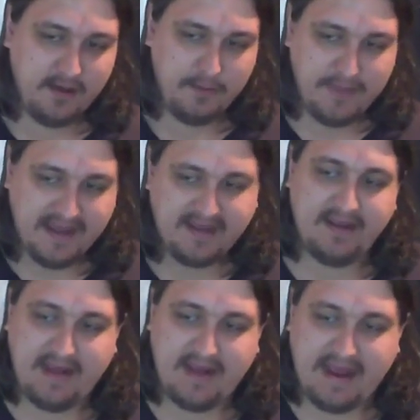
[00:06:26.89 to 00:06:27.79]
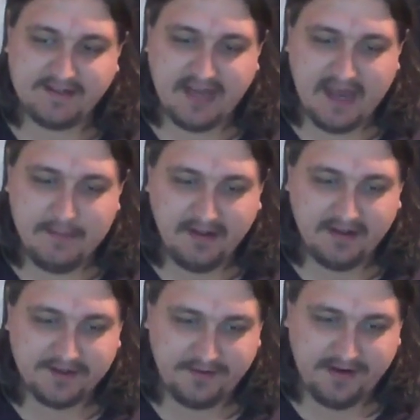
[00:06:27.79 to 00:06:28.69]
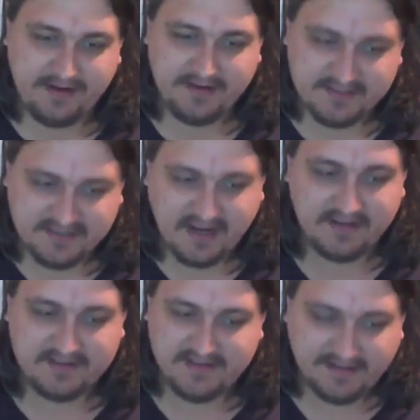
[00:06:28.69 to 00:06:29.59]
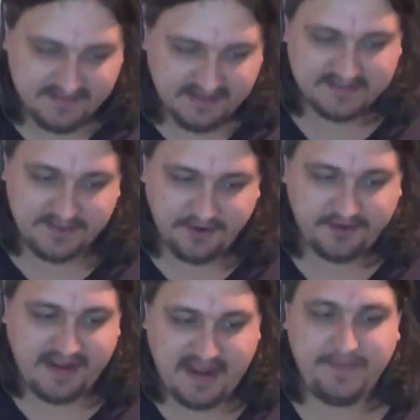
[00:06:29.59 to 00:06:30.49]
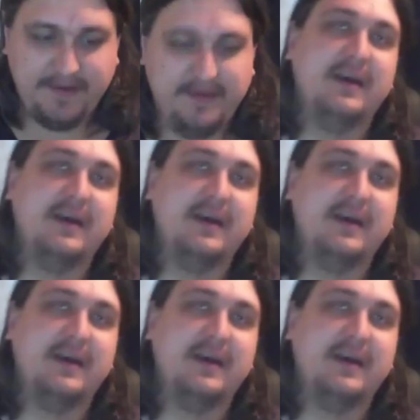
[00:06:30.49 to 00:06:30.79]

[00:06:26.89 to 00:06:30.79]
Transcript: making an anti-military stance. That does not happen.